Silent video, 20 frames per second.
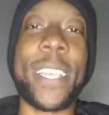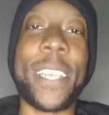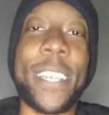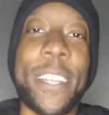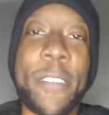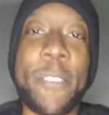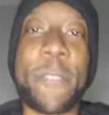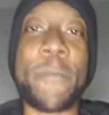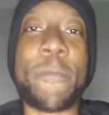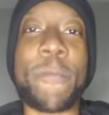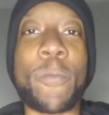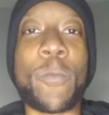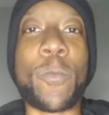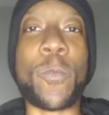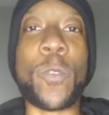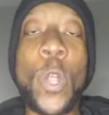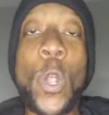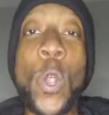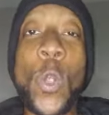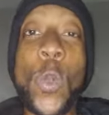here.
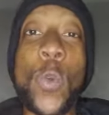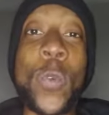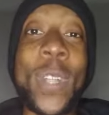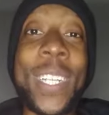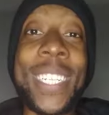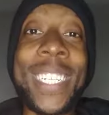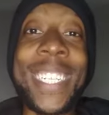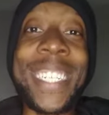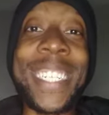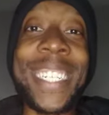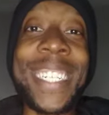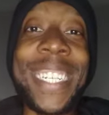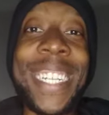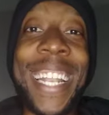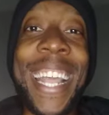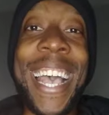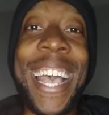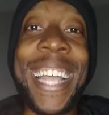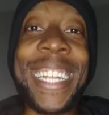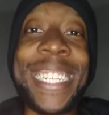Reasons to
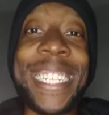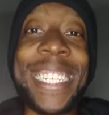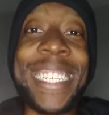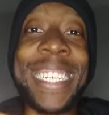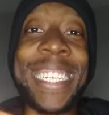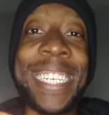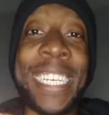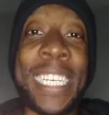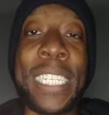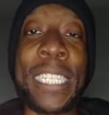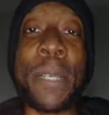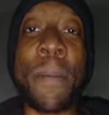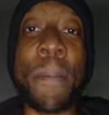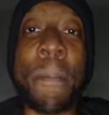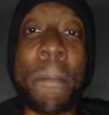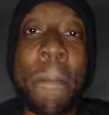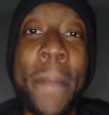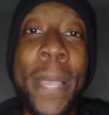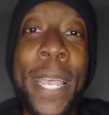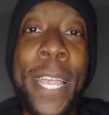not get
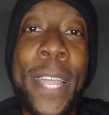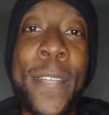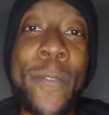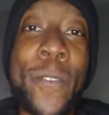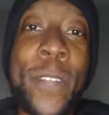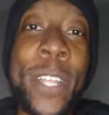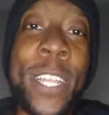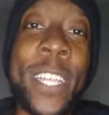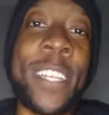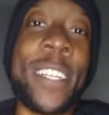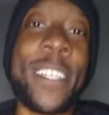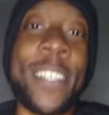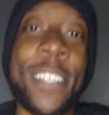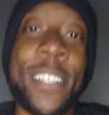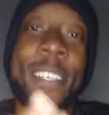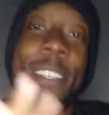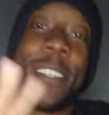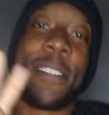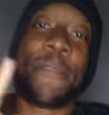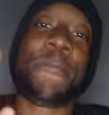married.
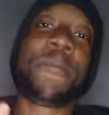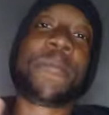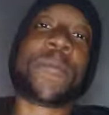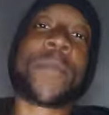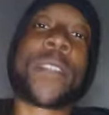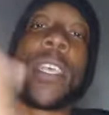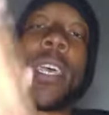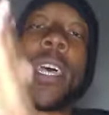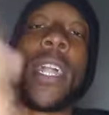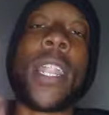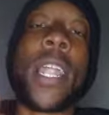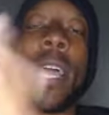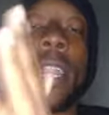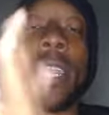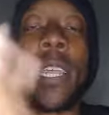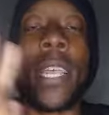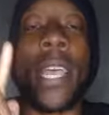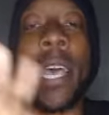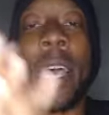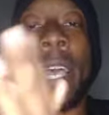A lot of
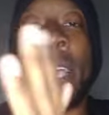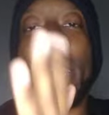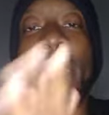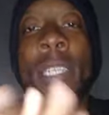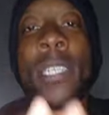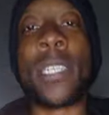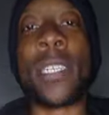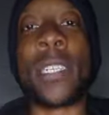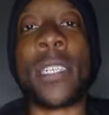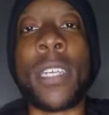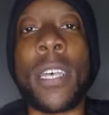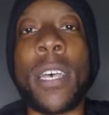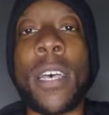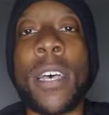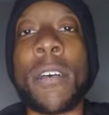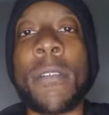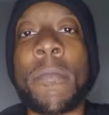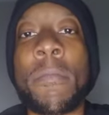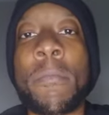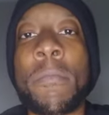guys
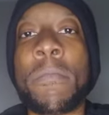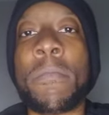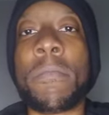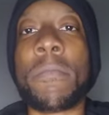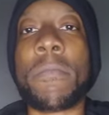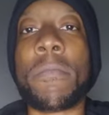um,